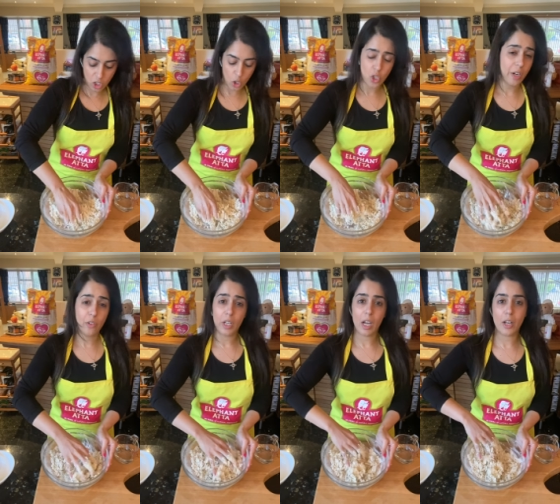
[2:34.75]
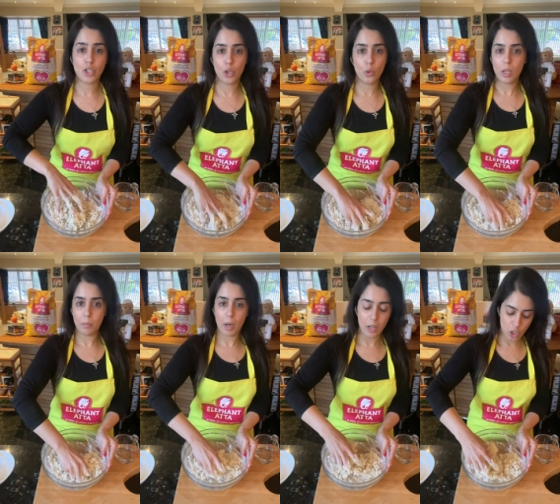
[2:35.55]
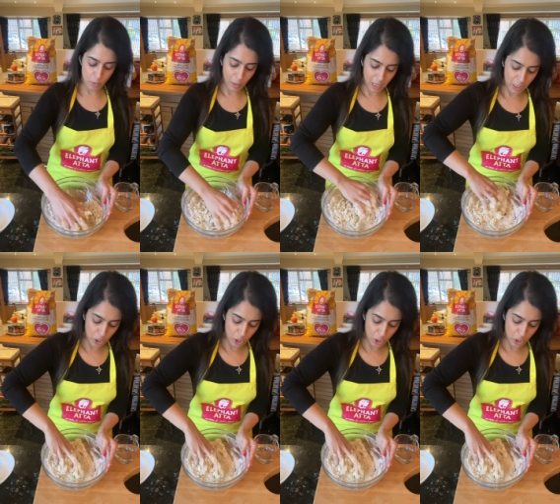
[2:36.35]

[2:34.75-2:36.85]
Generally, I don't in my chapatti dough.